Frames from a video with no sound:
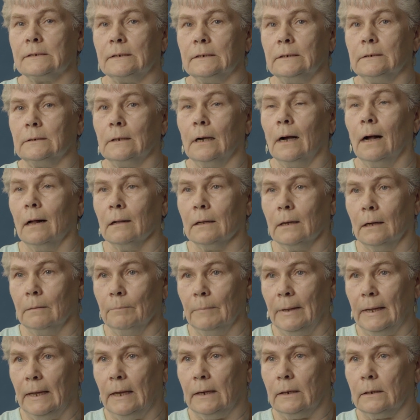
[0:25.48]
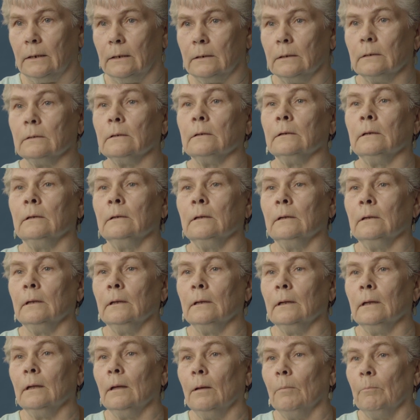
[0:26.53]
said, I'll come back.
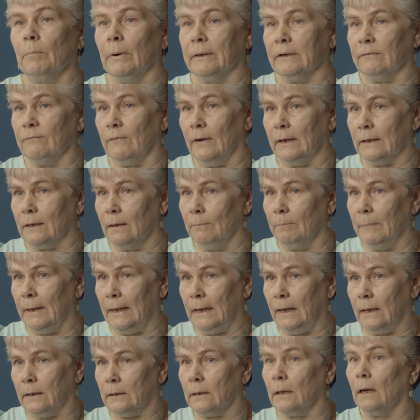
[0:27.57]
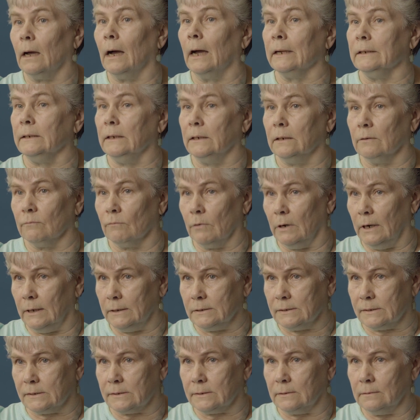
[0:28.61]
But if I come back, I need a
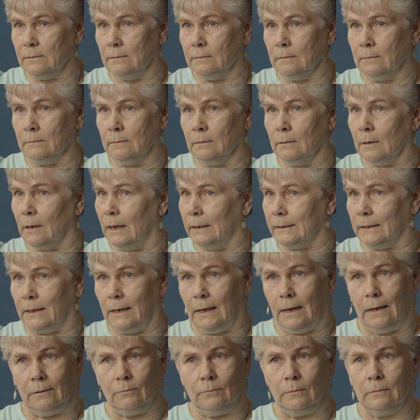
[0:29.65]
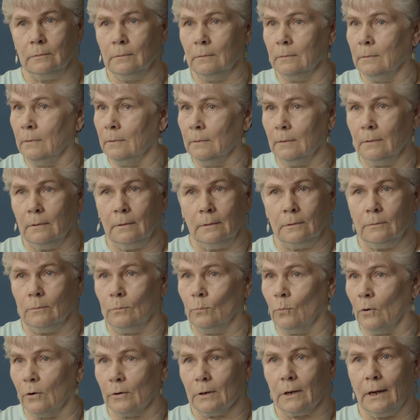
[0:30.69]
raise. I can't
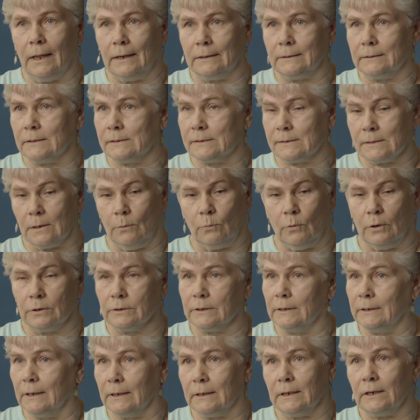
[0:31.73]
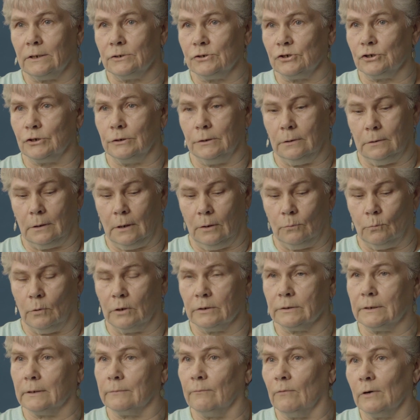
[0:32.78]
work like this. I worked in the kitchen, I
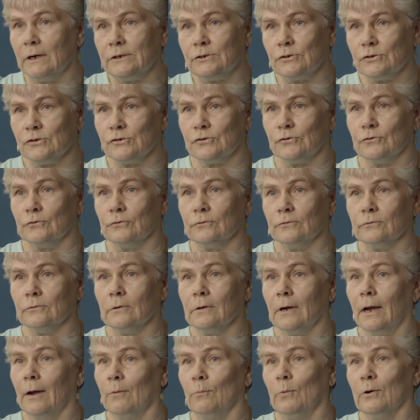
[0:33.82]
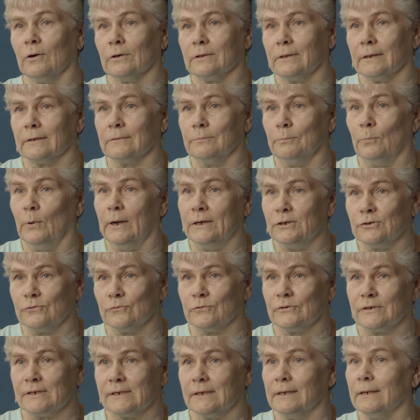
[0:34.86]
worked at the register, I worked the
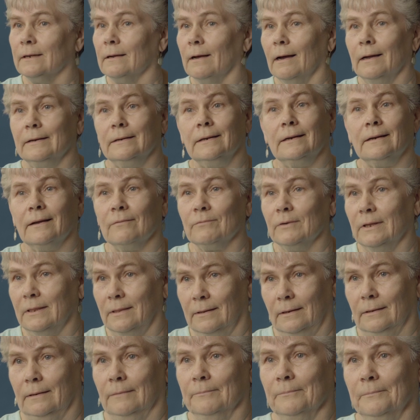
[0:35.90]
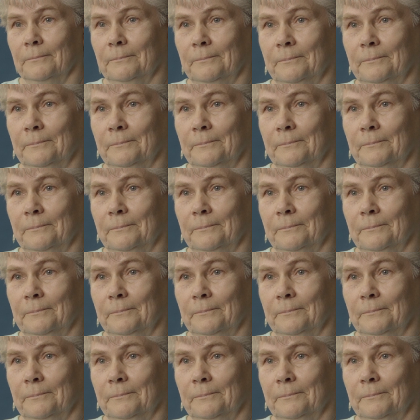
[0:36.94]
waitressing, I did everything.